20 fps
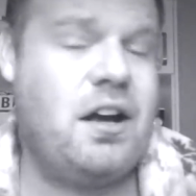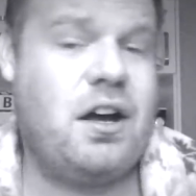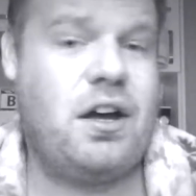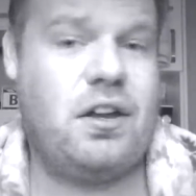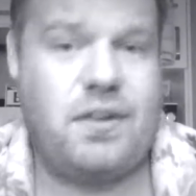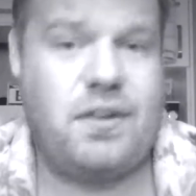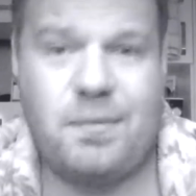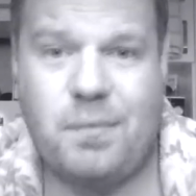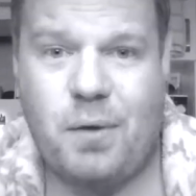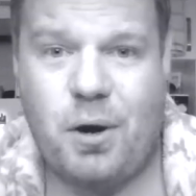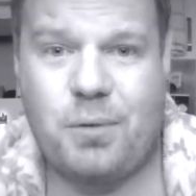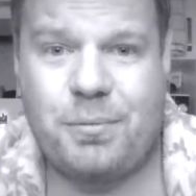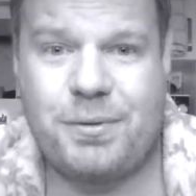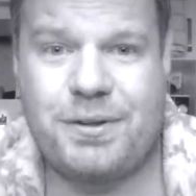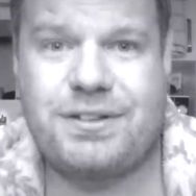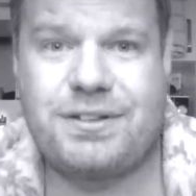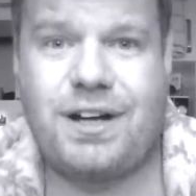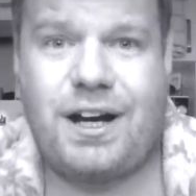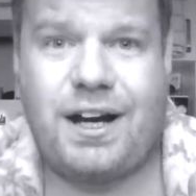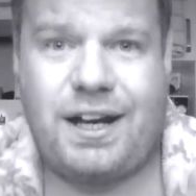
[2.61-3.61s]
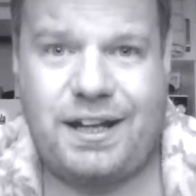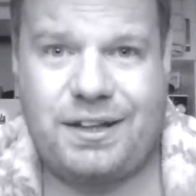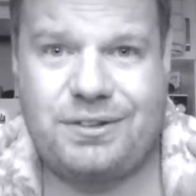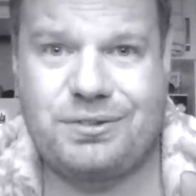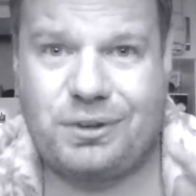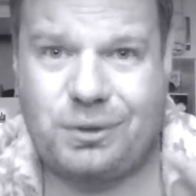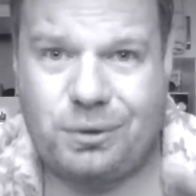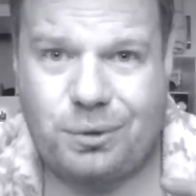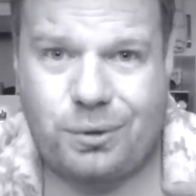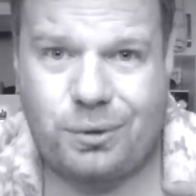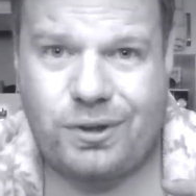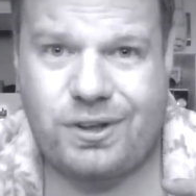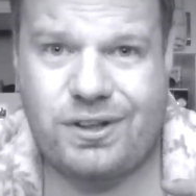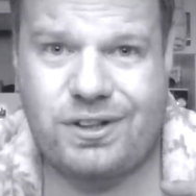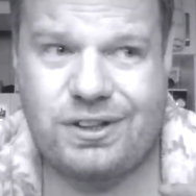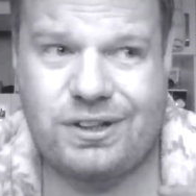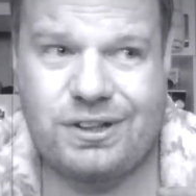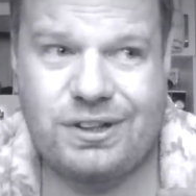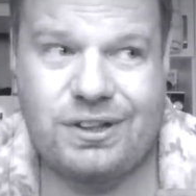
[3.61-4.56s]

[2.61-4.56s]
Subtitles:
the moment I hit record,